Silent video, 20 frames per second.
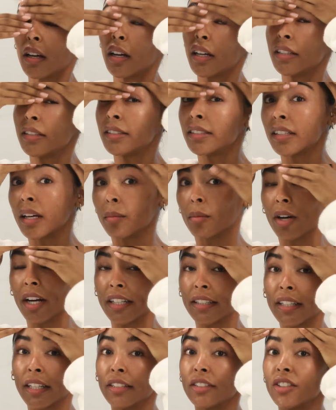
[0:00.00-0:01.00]
In summer, I
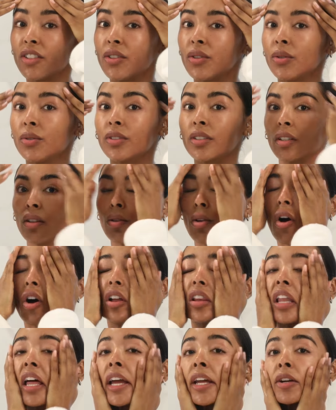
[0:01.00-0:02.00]
tend to use a
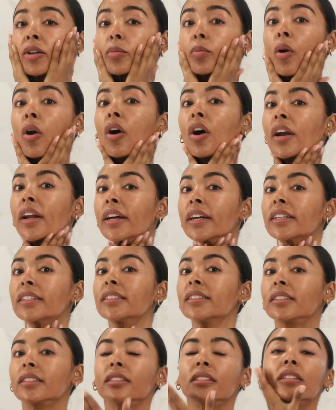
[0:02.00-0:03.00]
lot lighter
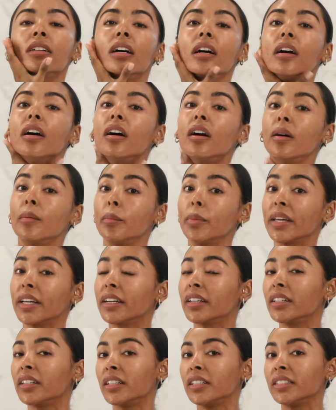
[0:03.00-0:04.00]
products
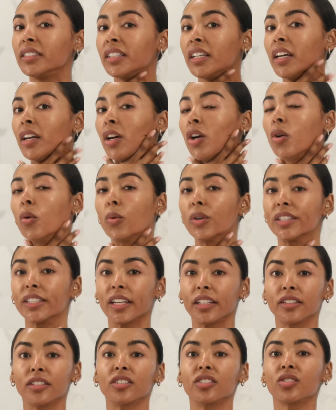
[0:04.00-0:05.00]
because we
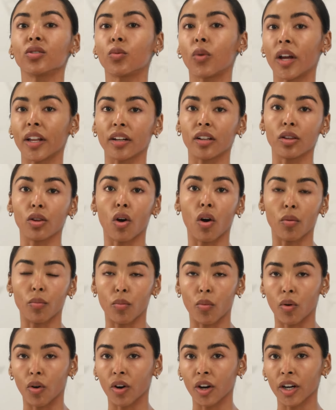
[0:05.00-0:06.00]
tend to sweat a
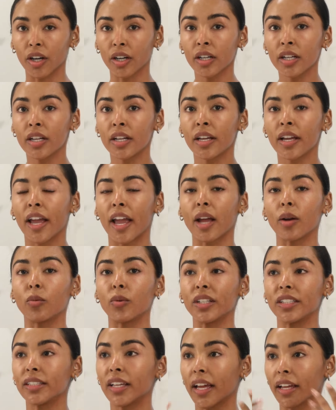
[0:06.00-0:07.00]
lot more and
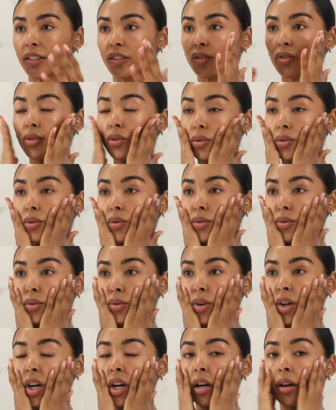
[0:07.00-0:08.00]
we tend
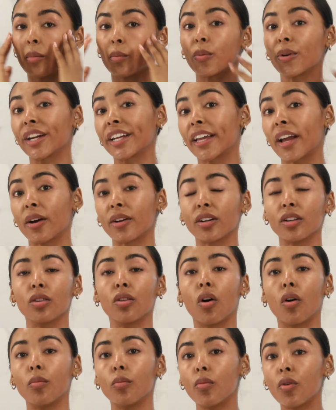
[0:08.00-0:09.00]
to break out a
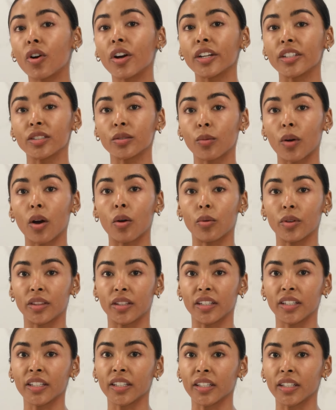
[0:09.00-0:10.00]
lot more as well with
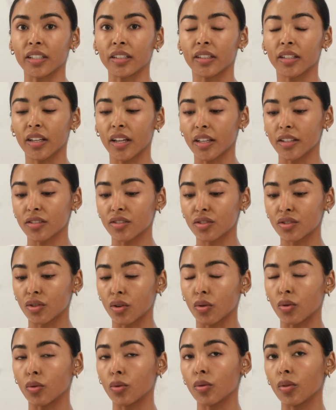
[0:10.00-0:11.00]
the heat. And
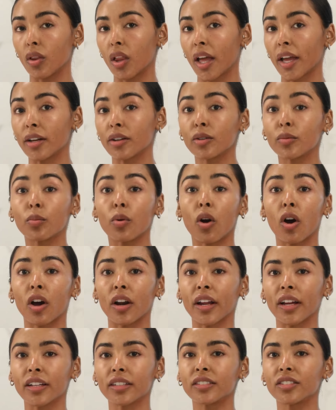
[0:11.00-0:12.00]
so lighter
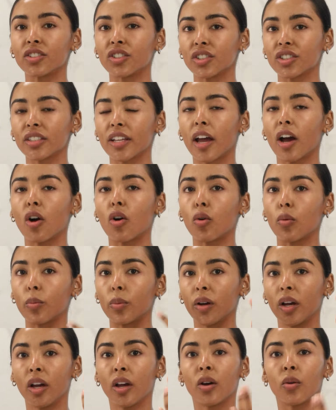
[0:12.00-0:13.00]
products just help
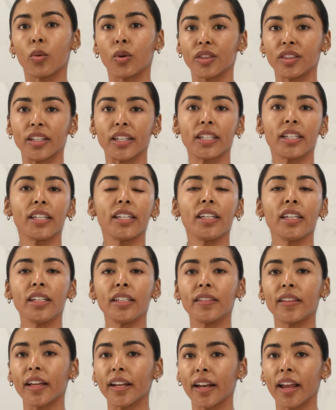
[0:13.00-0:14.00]
with the
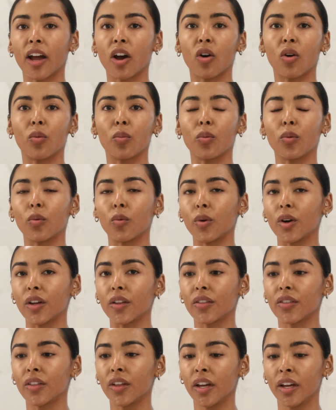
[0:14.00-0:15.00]
heat and help
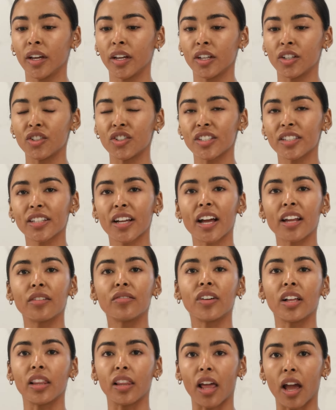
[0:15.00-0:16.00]
with just kind
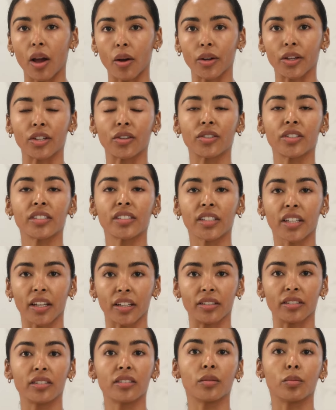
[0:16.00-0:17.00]
of allowing your
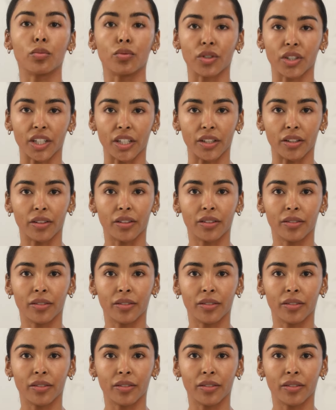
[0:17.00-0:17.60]
skin to breathe.